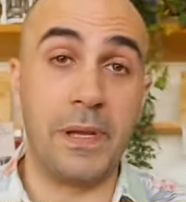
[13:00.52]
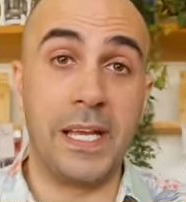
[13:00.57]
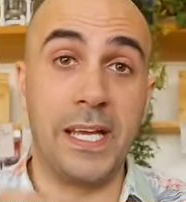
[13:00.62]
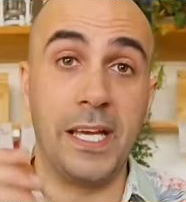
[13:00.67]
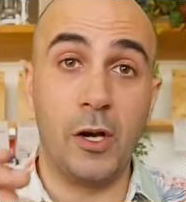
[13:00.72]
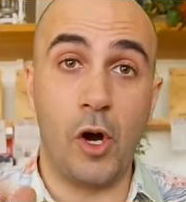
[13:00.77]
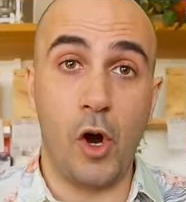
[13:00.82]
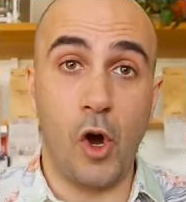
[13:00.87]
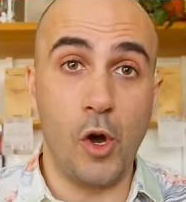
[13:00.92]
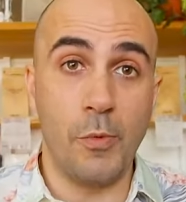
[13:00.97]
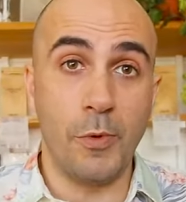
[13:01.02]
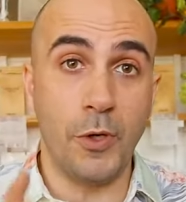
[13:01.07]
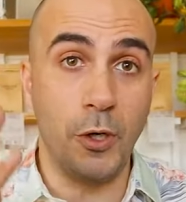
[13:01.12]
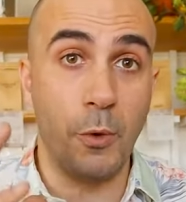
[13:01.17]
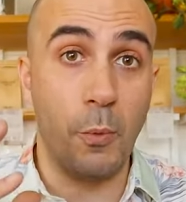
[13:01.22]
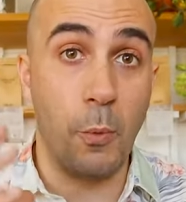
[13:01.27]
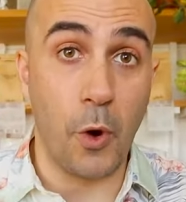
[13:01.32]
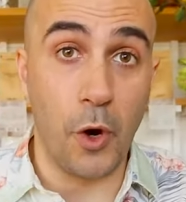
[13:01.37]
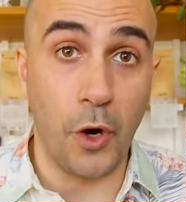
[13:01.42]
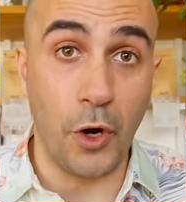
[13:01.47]
it be at home or
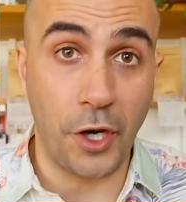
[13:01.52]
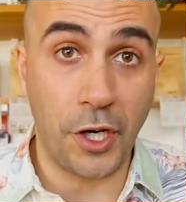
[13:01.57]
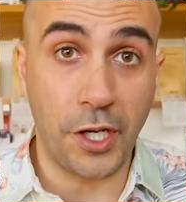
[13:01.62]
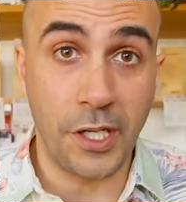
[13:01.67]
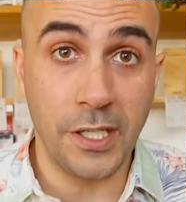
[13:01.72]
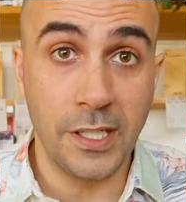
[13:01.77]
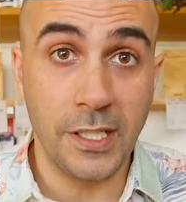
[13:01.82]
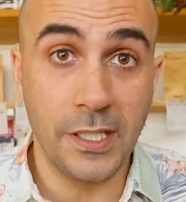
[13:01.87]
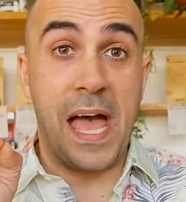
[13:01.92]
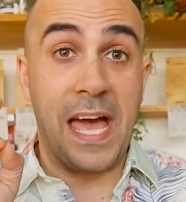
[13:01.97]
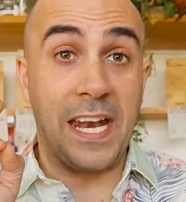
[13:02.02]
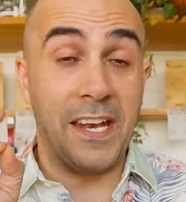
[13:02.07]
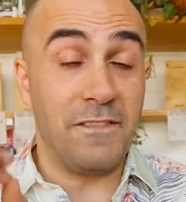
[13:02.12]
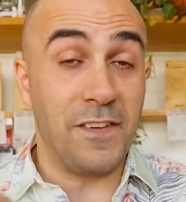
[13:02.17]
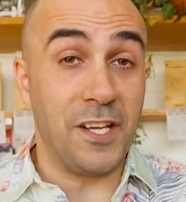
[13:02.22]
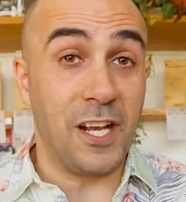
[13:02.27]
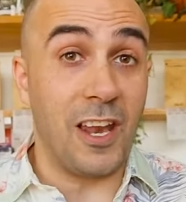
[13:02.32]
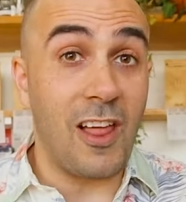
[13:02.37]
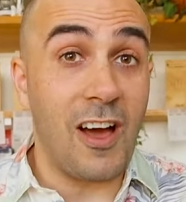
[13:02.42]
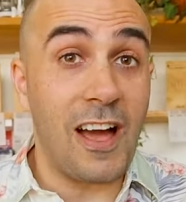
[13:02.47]
at work. And
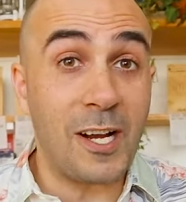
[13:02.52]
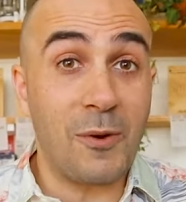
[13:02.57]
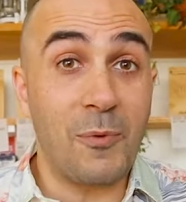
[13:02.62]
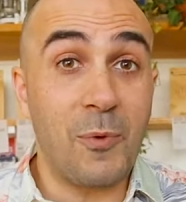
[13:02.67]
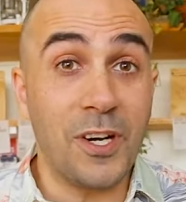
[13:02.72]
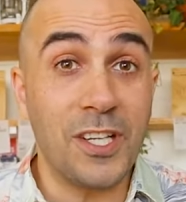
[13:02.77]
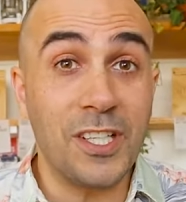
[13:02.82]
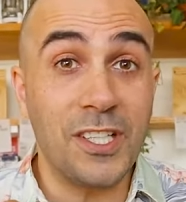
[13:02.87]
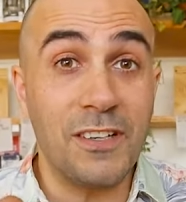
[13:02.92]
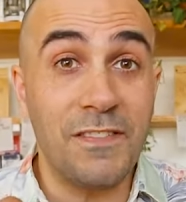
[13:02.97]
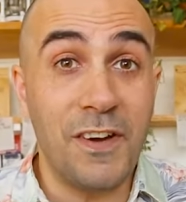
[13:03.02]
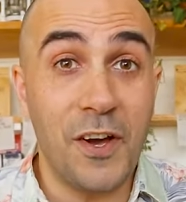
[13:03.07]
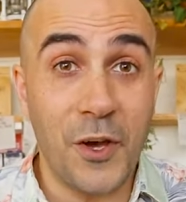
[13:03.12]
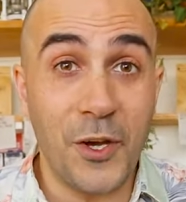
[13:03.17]
if you like what you've